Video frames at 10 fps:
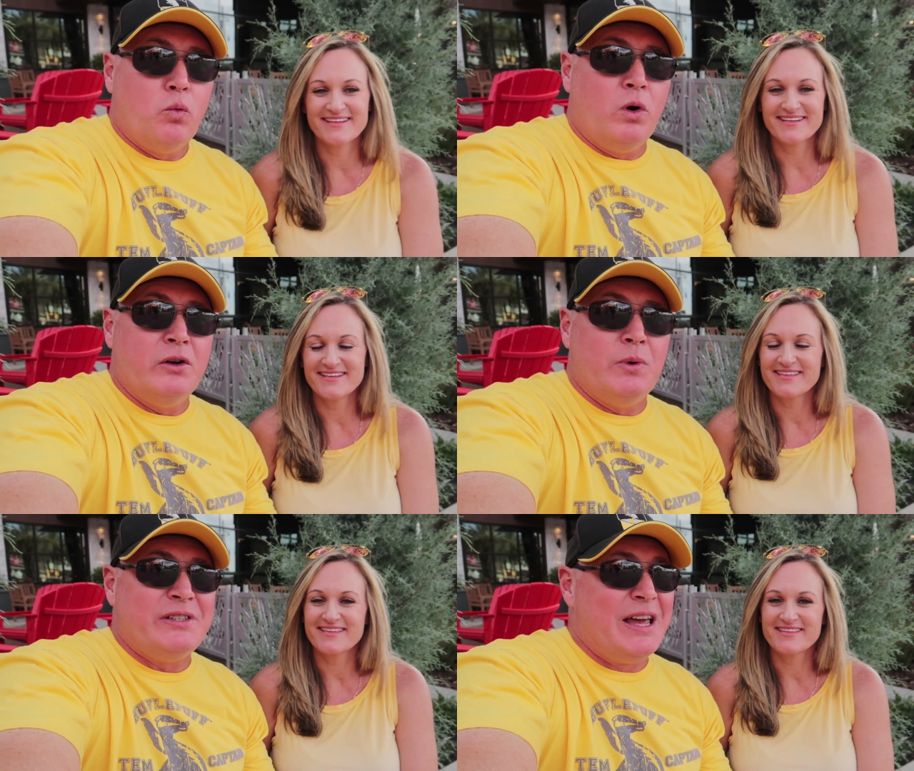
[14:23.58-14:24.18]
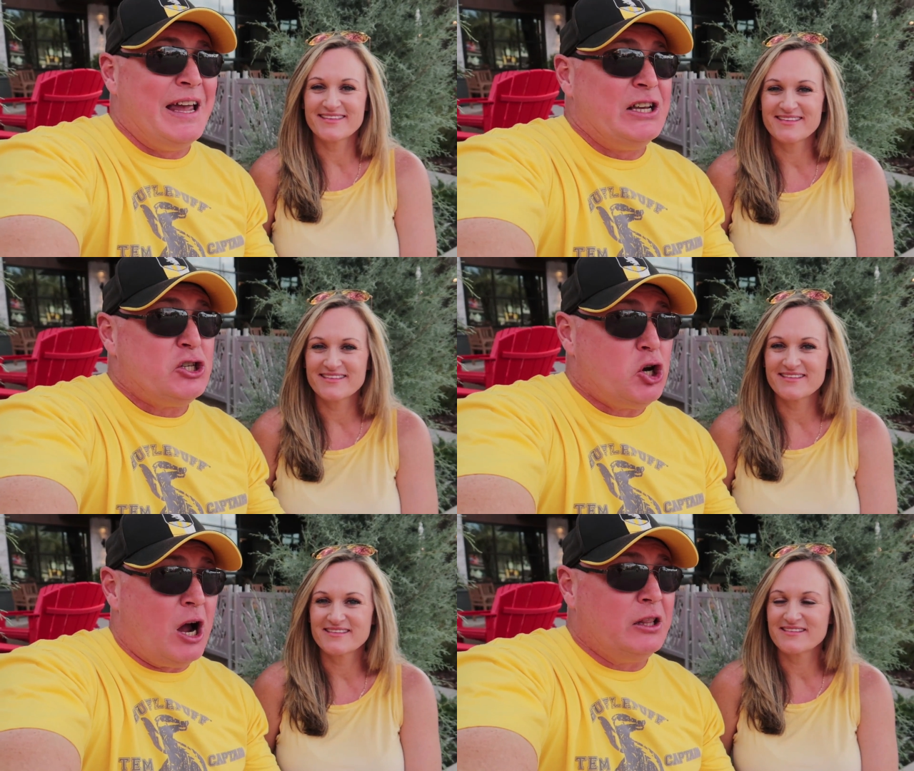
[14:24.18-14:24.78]
Speaker 1: one was a
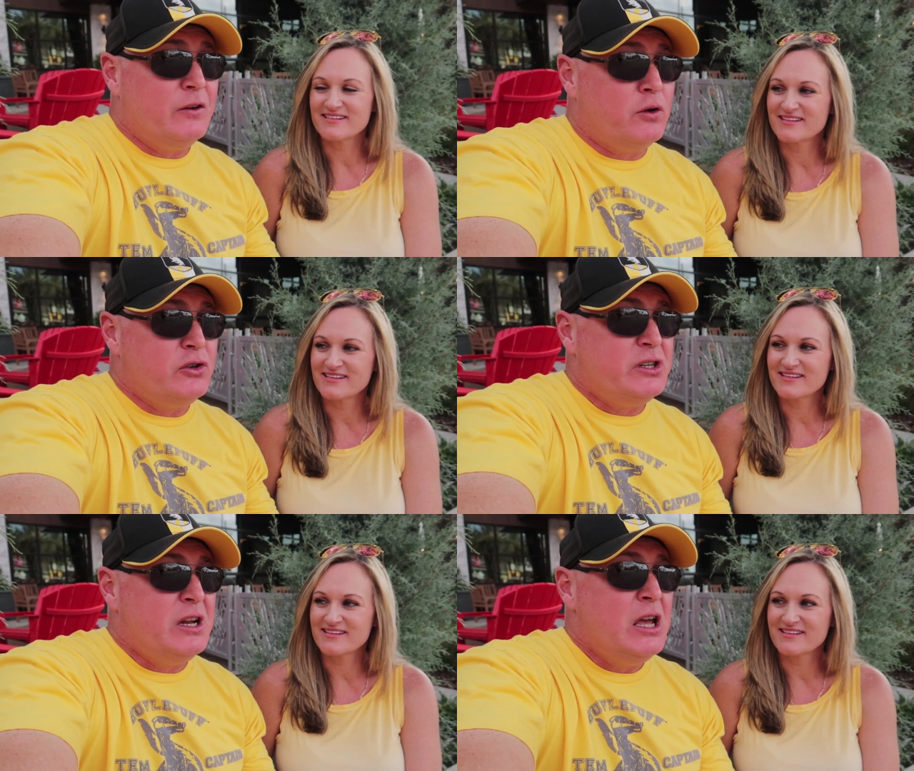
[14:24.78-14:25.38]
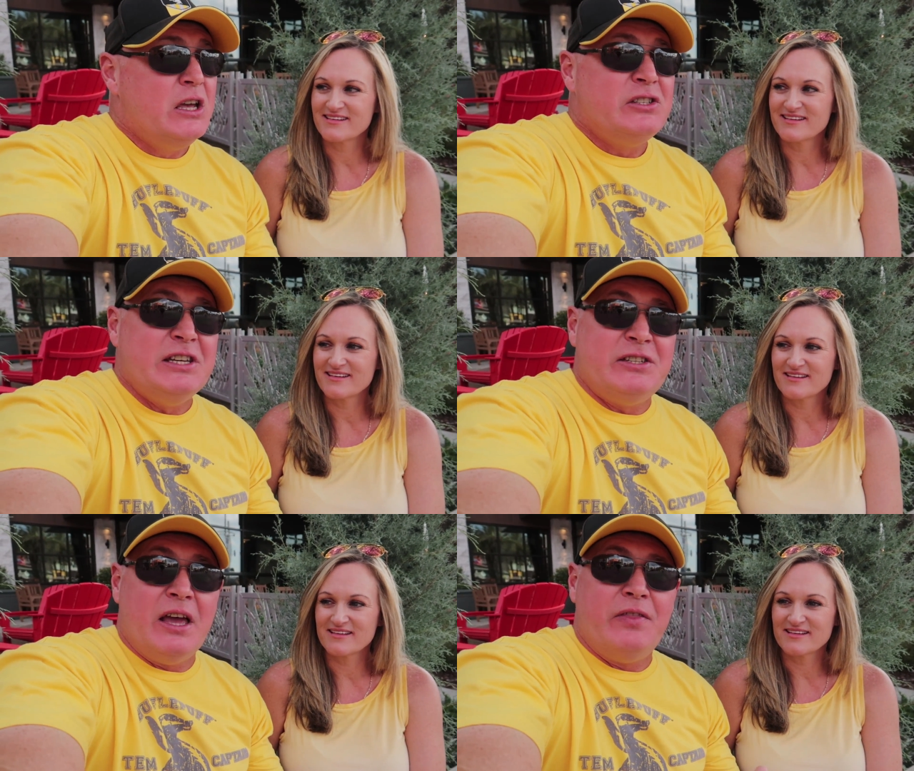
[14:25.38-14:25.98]
chocolate version.
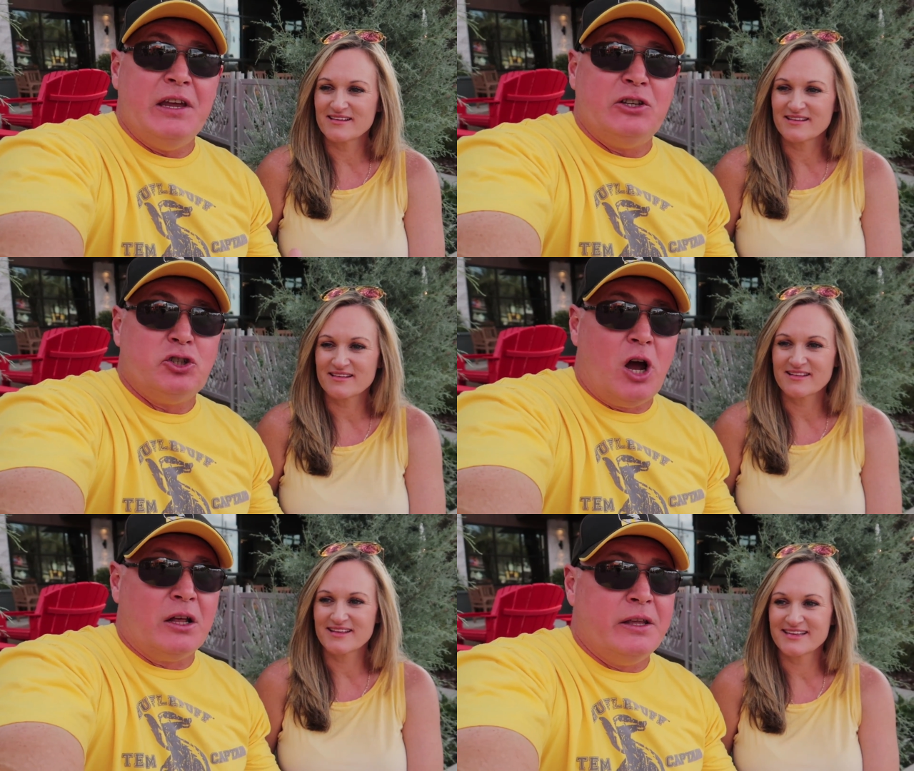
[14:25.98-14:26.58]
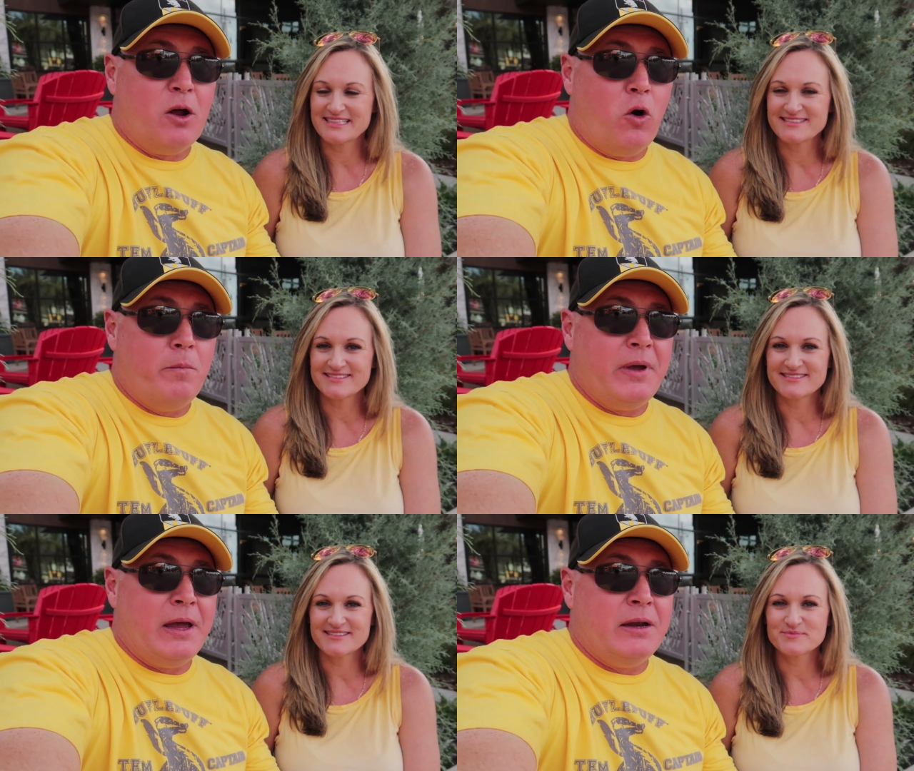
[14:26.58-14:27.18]
She said the chocolate
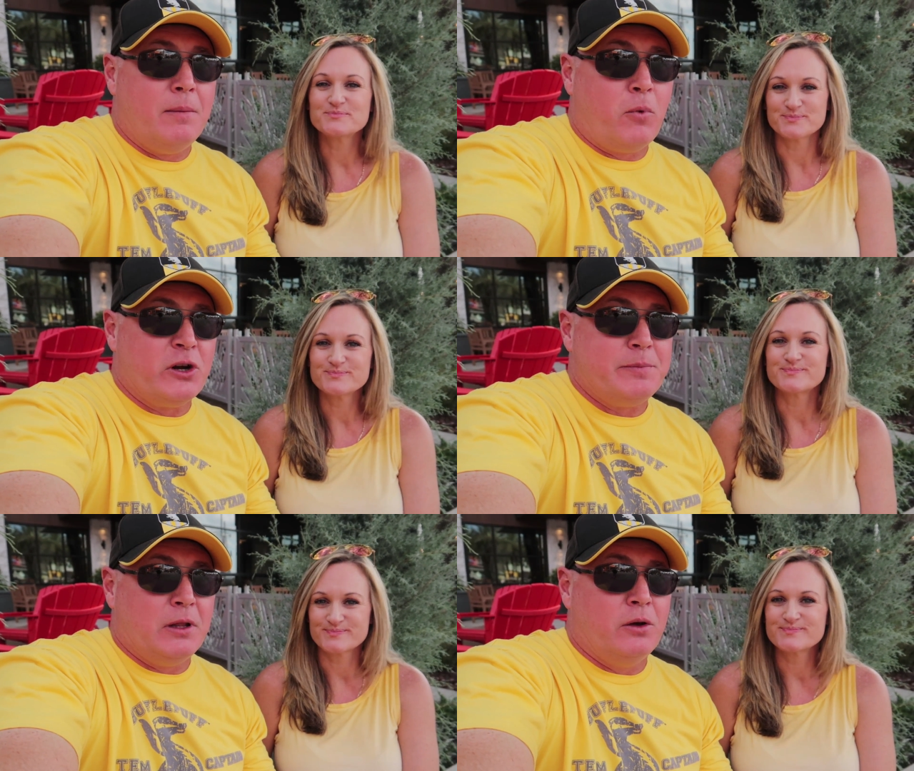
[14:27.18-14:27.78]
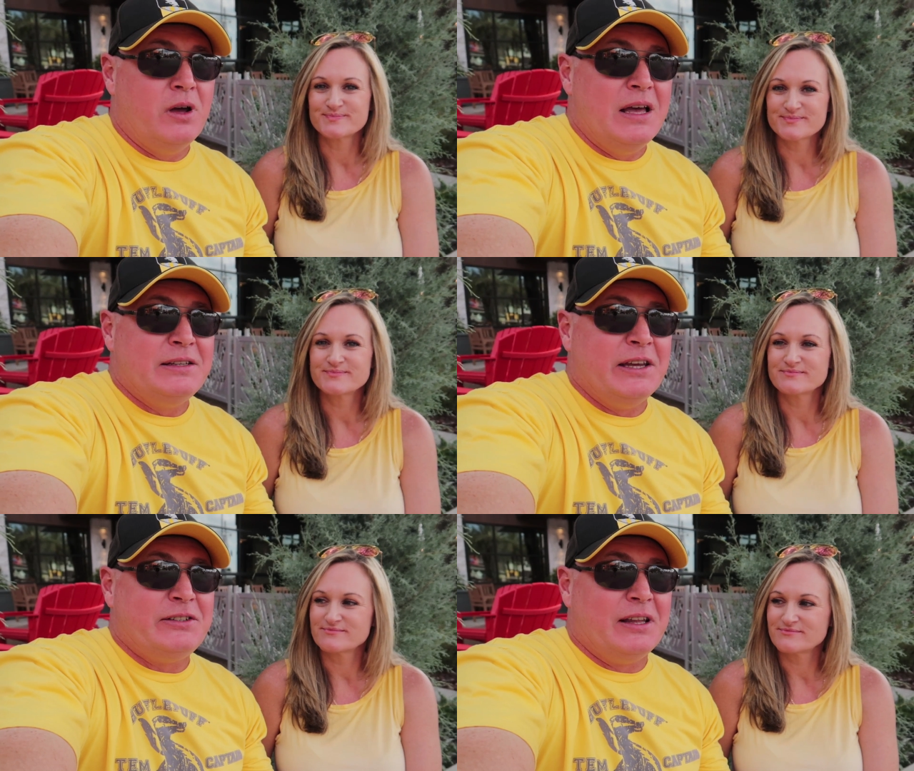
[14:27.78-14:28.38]
homemade marshmallow
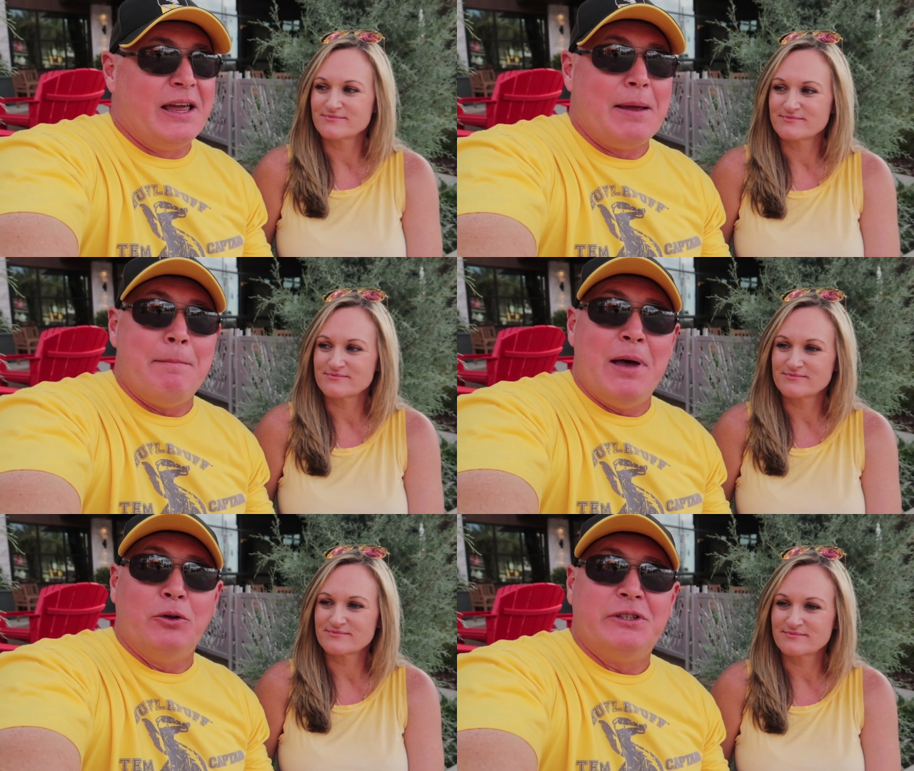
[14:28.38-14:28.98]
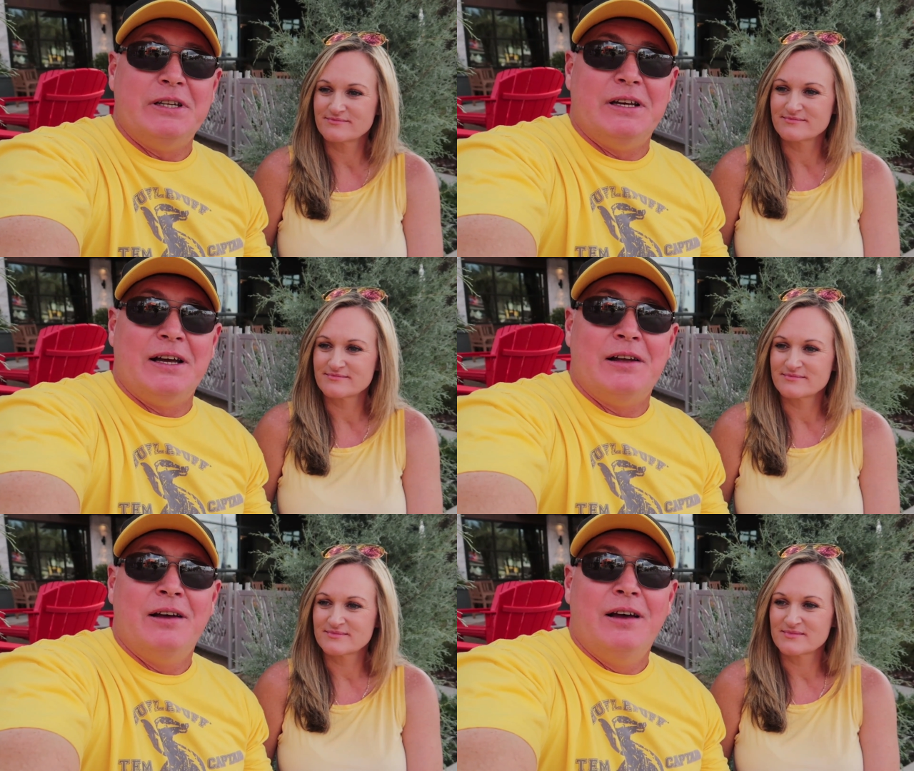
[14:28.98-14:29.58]
tasted like melted
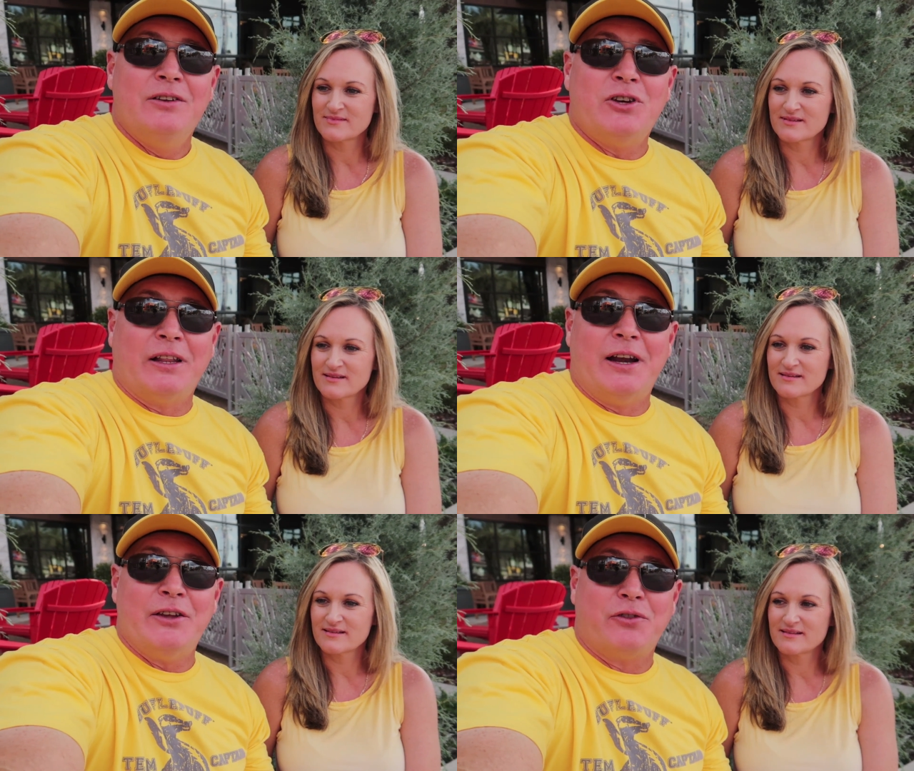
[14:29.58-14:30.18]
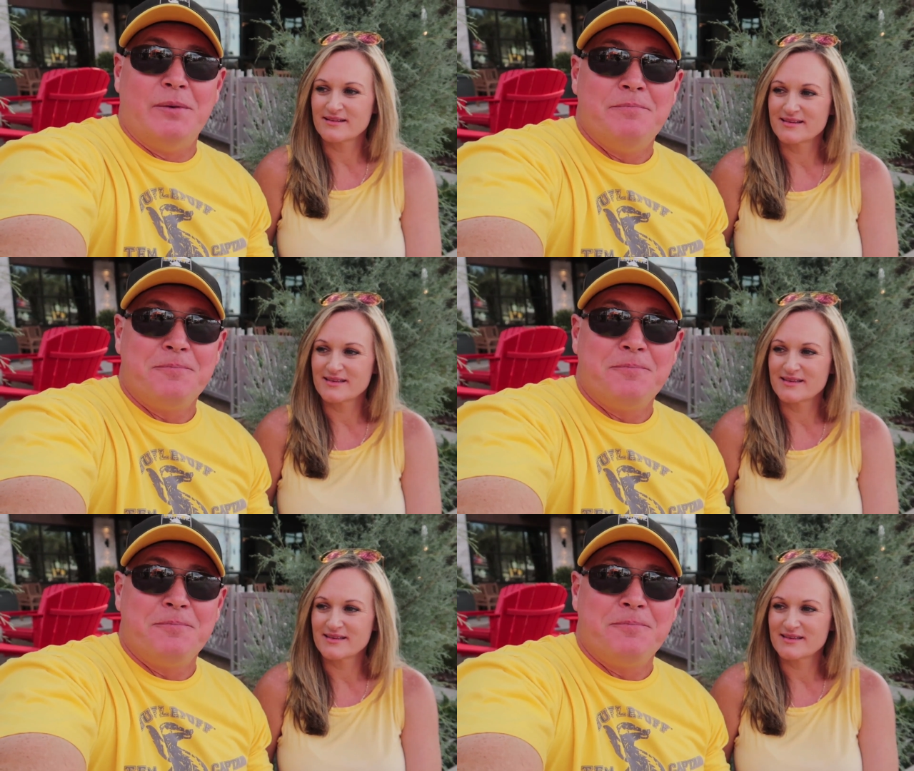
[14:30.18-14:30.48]
uh, chocolate ice cream.